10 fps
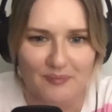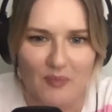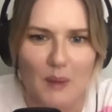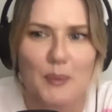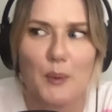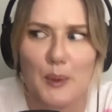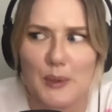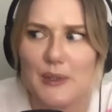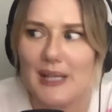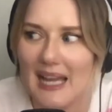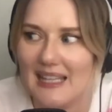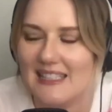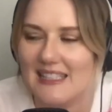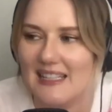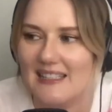but we were doing
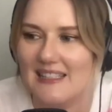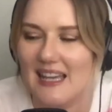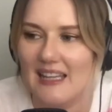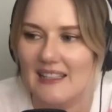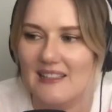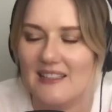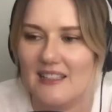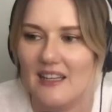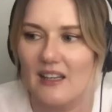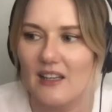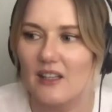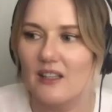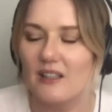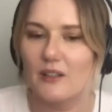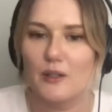handstands, and
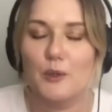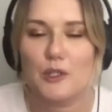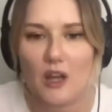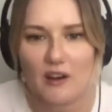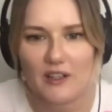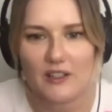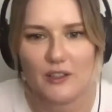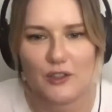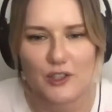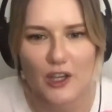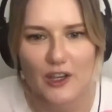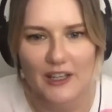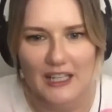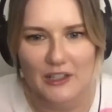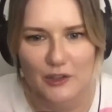you would tuck your skirt
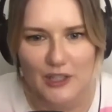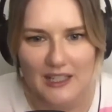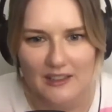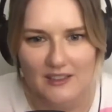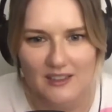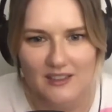in your knickers